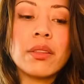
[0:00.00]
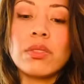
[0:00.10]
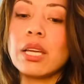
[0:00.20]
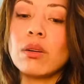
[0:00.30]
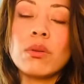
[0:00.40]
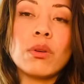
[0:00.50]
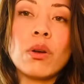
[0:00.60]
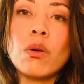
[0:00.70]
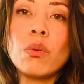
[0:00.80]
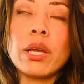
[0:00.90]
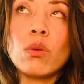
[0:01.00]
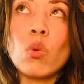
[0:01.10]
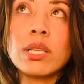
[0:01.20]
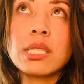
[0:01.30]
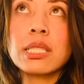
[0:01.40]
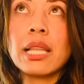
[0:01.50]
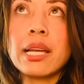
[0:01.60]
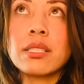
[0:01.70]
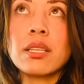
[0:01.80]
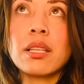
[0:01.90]
they don't know in what
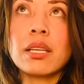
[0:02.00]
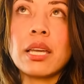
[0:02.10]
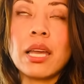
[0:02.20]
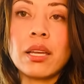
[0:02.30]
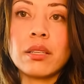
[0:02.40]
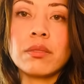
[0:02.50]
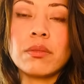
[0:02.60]
slice of the cake